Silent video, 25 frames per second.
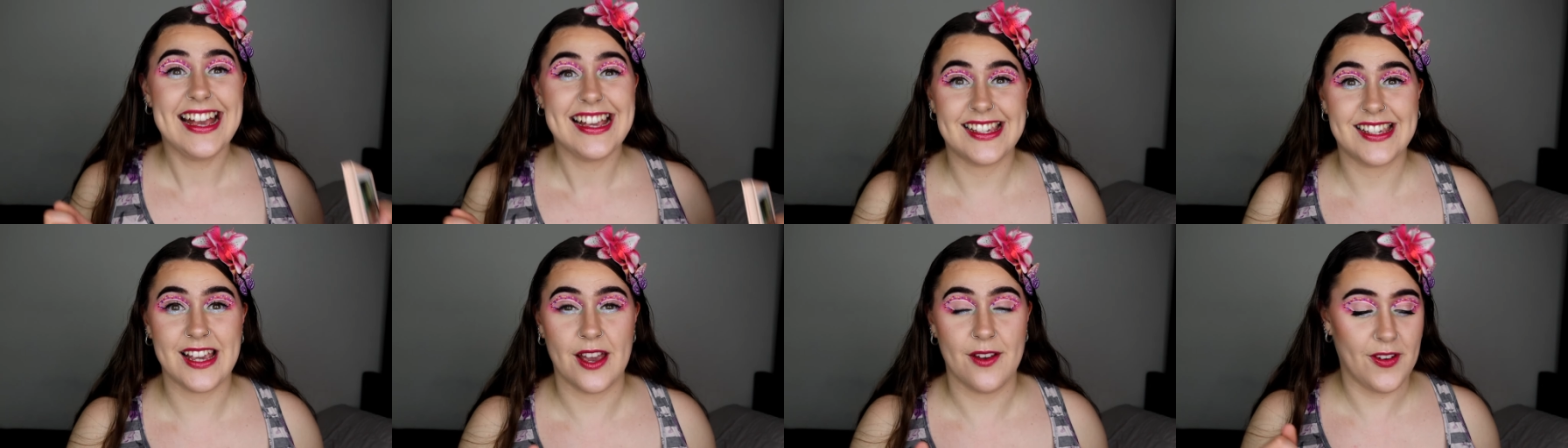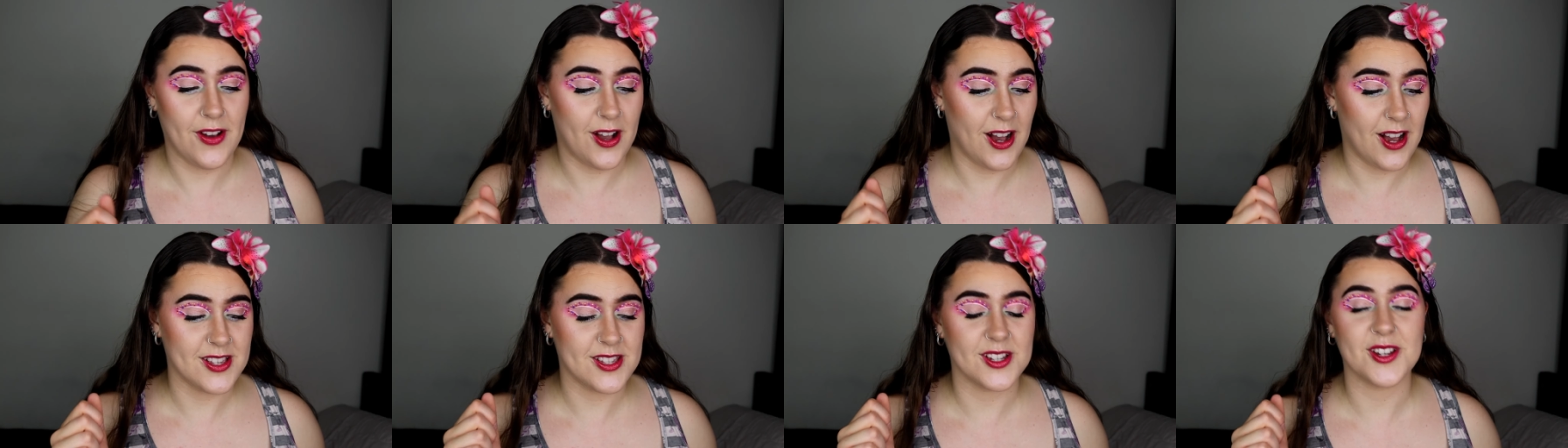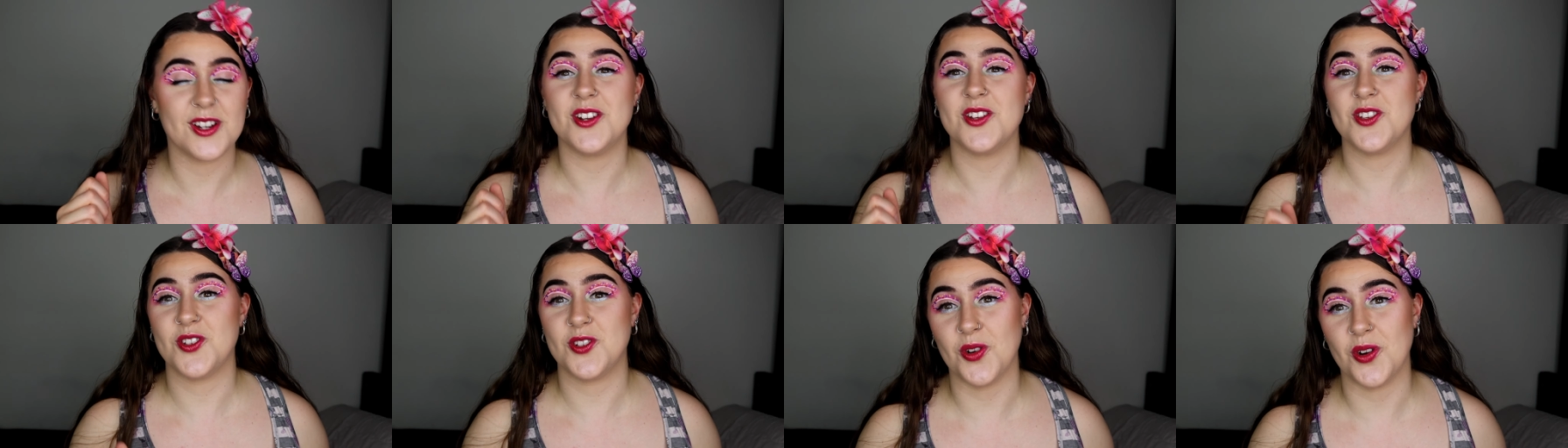So if you guys
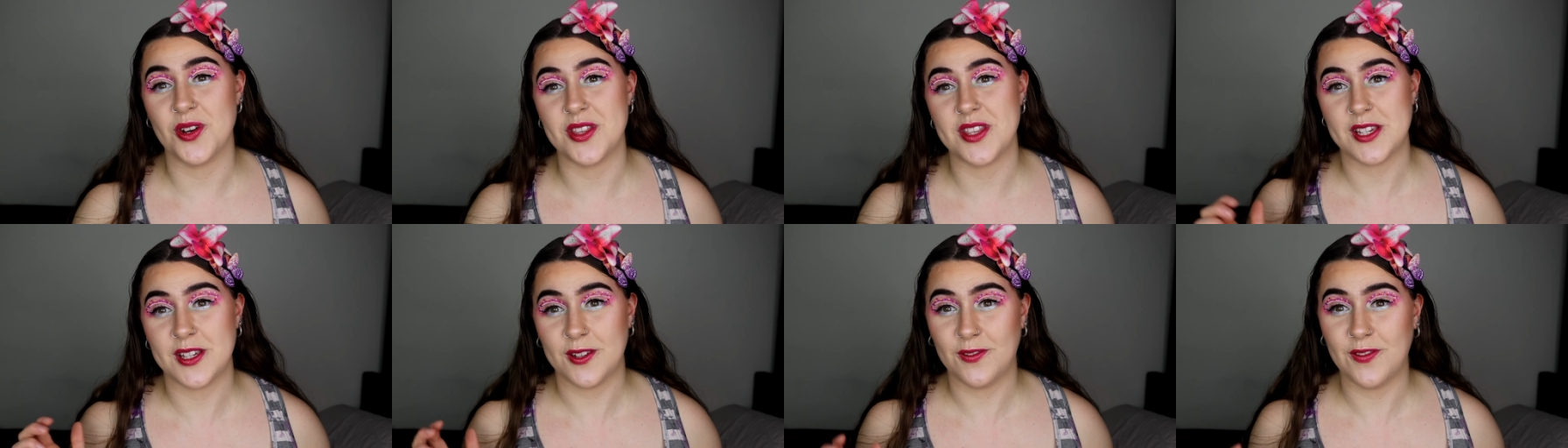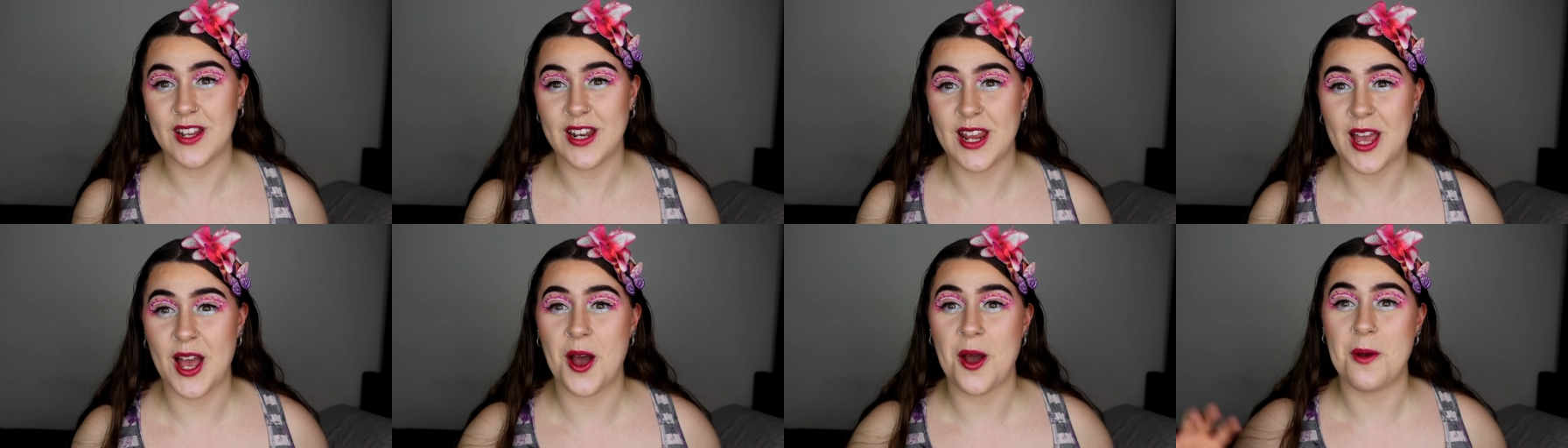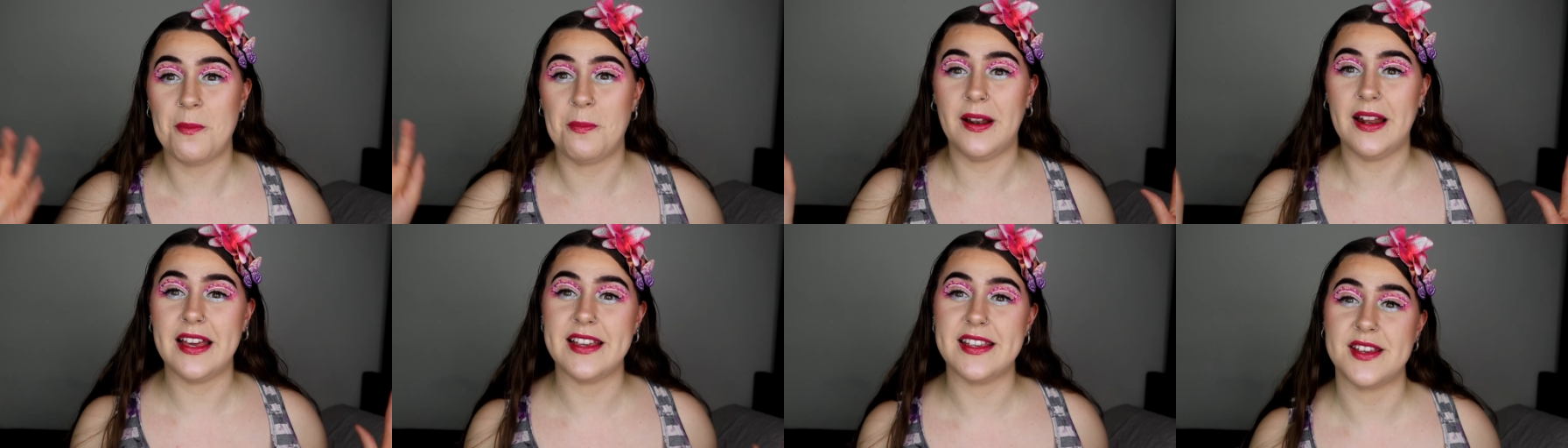are going to enjoy this
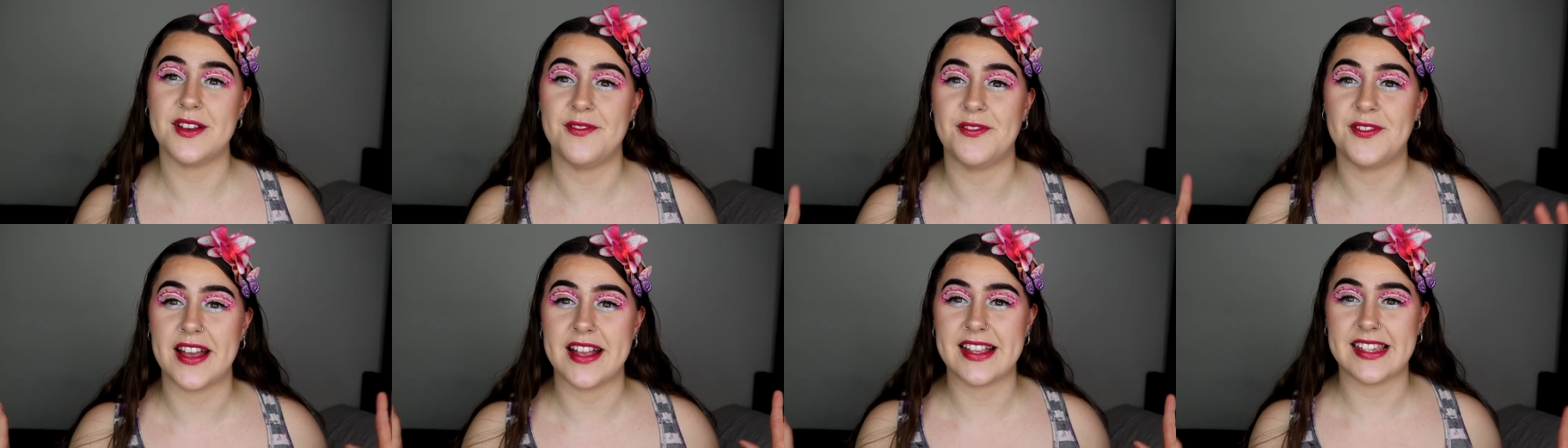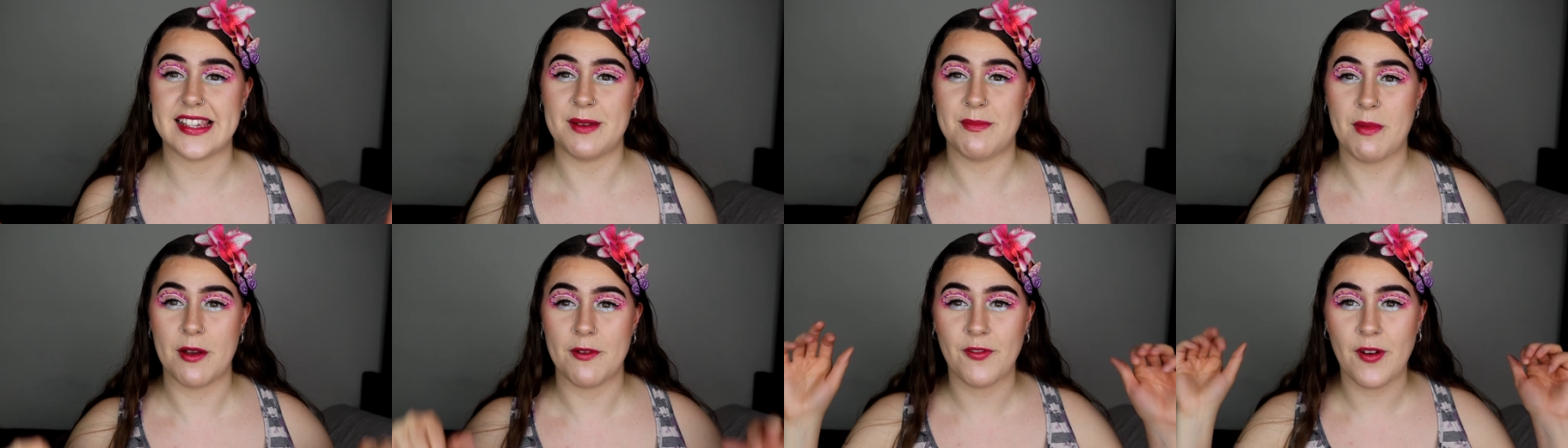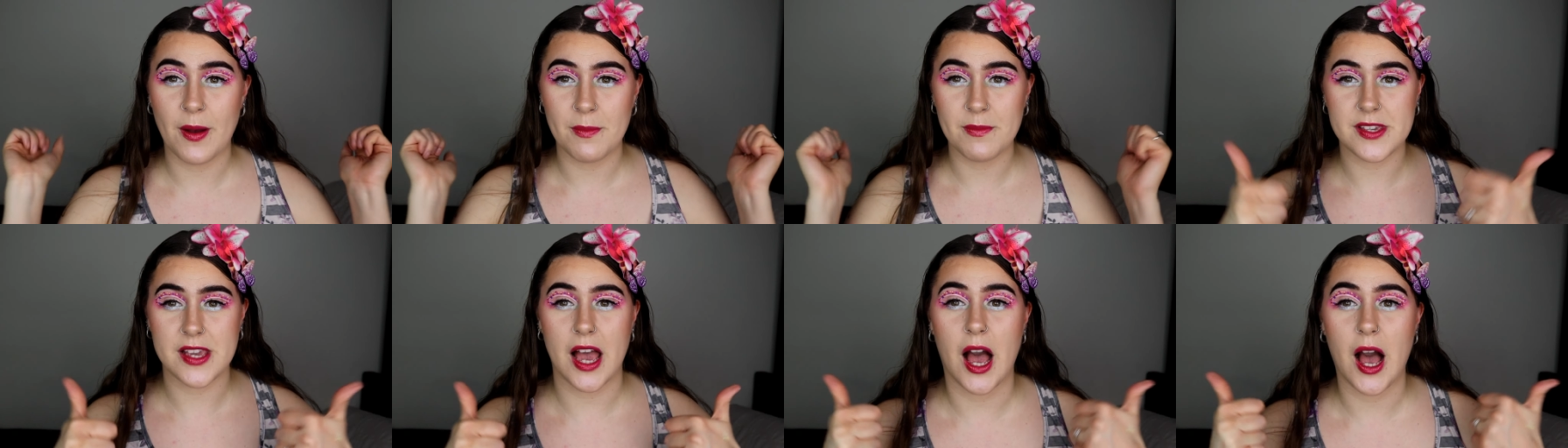video, please don't forget to give me a
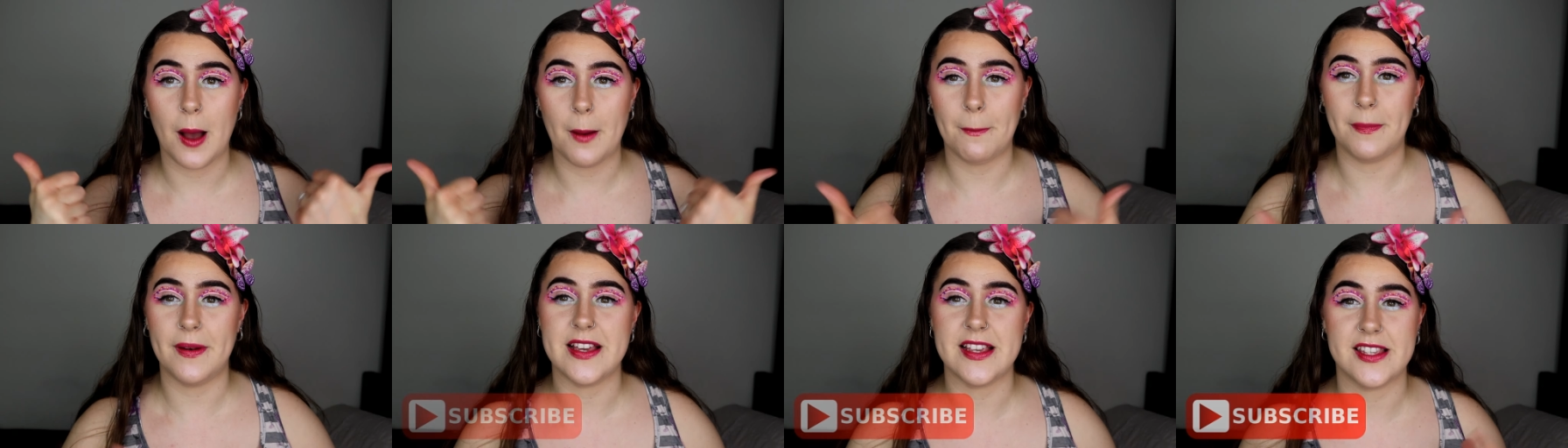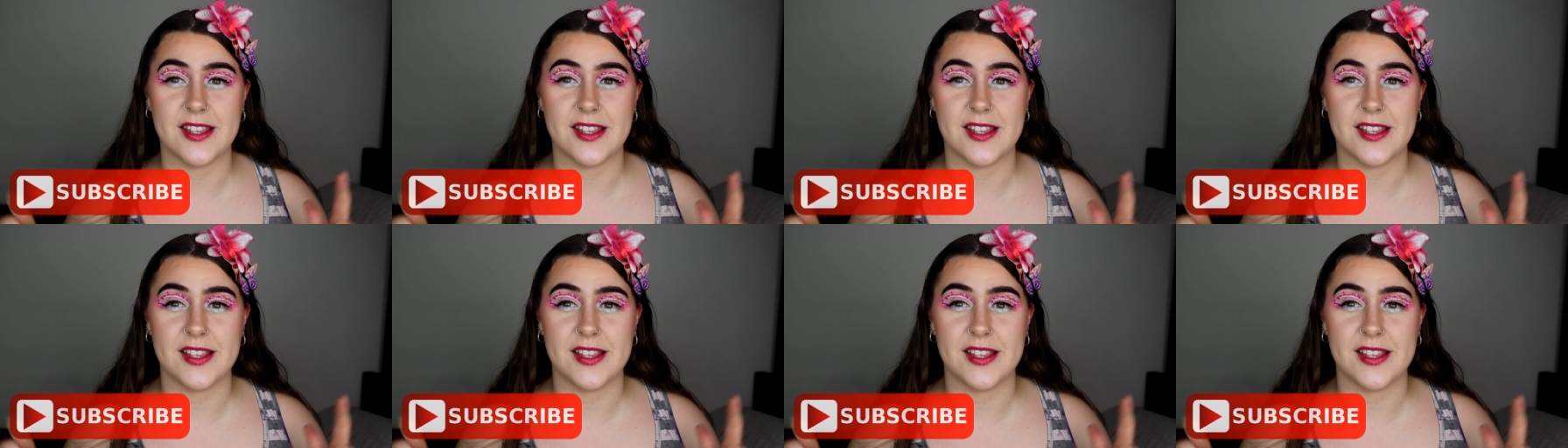thumbs up,